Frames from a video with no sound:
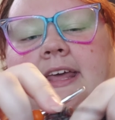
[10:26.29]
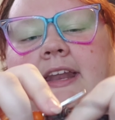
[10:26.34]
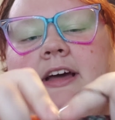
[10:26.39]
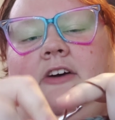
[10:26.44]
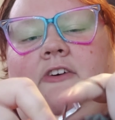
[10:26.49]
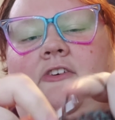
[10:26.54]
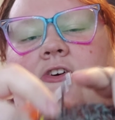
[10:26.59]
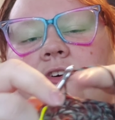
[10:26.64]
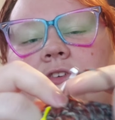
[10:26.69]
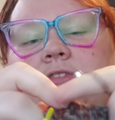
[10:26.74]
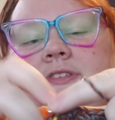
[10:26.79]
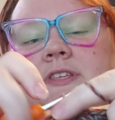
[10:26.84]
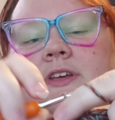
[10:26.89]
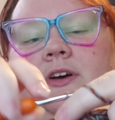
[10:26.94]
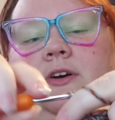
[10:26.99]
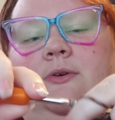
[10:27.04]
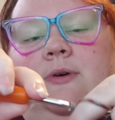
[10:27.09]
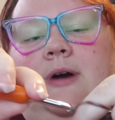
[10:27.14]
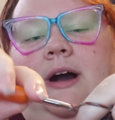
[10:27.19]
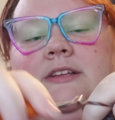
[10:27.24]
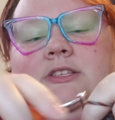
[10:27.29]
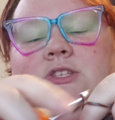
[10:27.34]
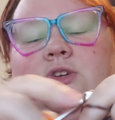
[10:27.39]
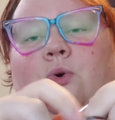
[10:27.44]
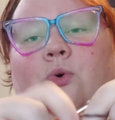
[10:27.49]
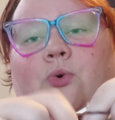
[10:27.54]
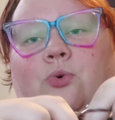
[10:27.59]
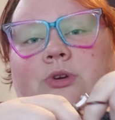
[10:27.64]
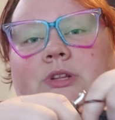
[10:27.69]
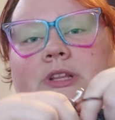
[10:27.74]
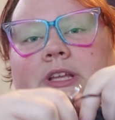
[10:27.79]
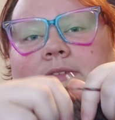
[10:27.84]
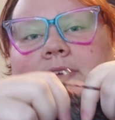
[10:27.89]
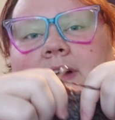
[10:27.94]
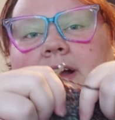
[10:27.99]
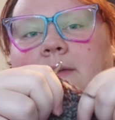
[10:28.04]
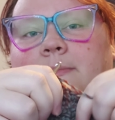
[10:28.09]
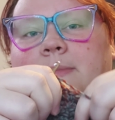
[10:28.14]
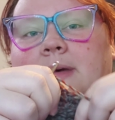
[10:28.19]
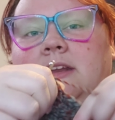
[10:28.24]
And I totally
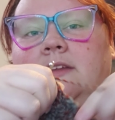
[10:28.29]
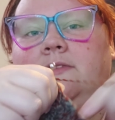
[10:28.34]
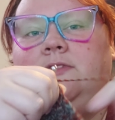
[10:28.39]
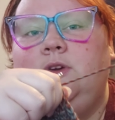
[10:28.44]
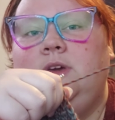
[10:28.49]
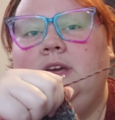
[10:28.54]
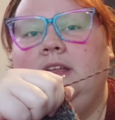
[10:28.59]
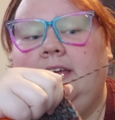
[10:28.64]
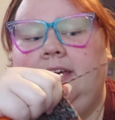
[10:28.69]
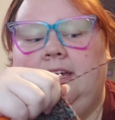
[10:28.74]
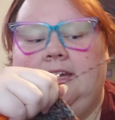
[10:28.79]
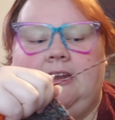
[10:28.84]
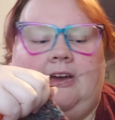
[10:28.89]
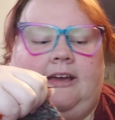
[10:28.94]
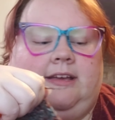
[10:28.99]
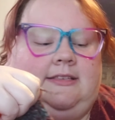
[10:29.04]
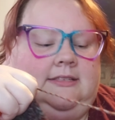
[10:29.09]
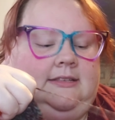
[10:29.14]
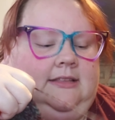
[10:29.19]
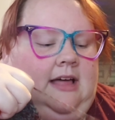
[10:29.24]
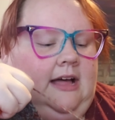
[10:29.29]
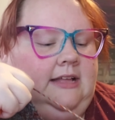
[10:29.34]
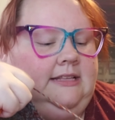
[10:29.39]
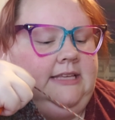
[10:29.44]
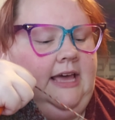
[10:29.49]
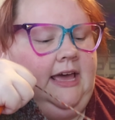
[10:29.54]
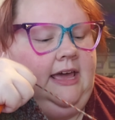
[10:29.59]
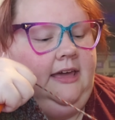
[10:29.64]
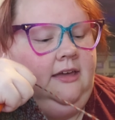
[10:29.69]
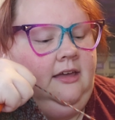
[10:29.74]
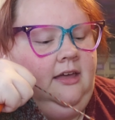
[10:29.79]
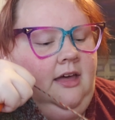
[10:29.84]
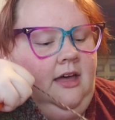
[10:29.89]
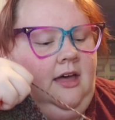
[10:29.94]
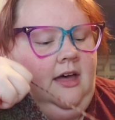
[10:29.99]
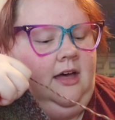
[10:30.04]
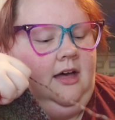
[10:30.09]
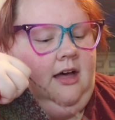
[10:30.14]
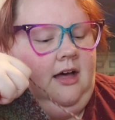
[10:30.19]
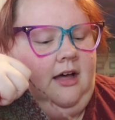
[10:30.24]
recommend, if you get like an iced latte,
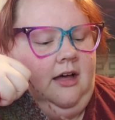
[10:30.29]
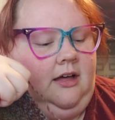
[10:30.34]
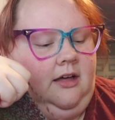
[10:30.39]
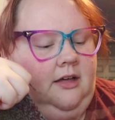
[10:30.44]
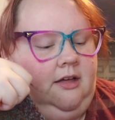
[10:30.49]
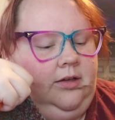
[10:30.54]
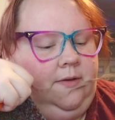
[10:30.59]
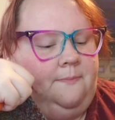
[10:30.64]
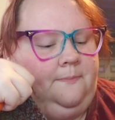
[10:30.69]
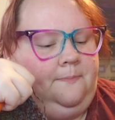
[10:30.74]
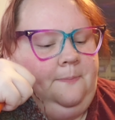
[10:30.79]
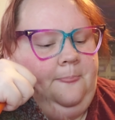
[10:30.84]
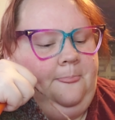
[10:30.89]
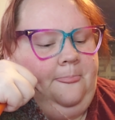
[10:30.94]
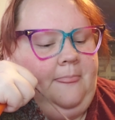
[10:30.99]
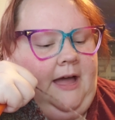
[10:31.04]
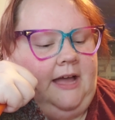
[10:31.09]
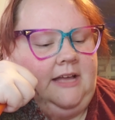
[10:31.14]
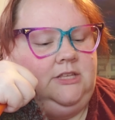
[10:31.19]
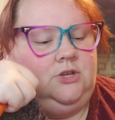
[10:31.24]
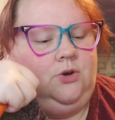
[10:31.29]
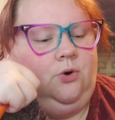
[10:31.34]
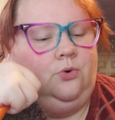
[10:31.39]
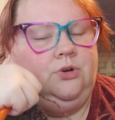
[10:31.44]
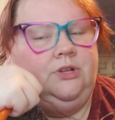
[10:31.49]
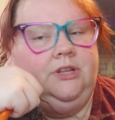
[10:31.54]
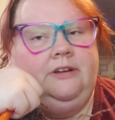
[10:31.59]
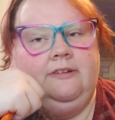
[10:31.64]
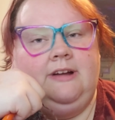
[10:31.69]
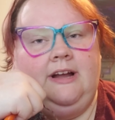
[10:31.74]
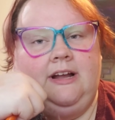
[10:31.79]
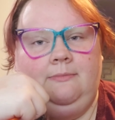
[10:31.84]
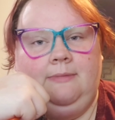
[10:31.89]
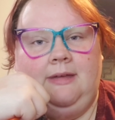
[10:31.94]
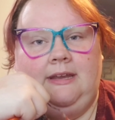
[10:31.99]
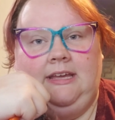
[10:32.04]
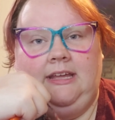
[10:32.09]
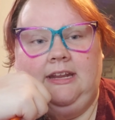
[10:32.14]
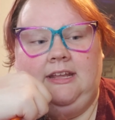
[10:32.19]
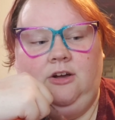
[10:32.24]
I totally
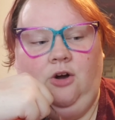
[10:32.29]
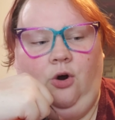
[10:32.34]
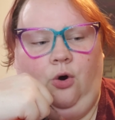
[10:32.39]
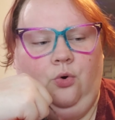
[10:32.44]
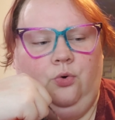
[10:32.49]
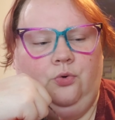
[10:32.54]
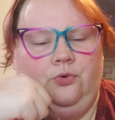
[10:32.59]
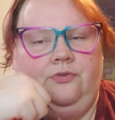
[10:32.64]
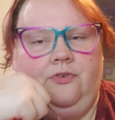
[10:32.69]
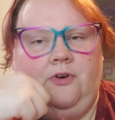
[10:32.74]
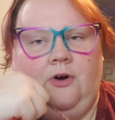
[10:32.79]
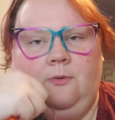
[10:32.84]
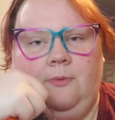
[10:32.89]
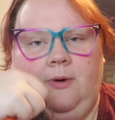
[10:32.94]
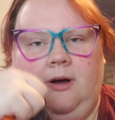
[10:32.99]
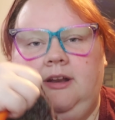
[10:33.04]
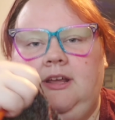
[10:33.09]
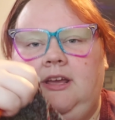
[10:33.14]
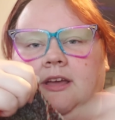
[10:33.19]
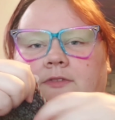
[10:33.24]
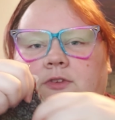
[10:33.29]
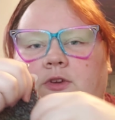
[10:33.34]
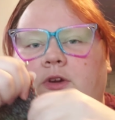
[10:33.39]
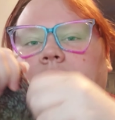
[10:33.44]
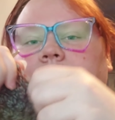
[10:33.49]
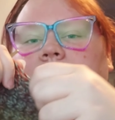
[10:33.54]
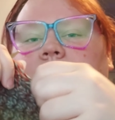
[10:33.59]
recommend getting cold foam on it if you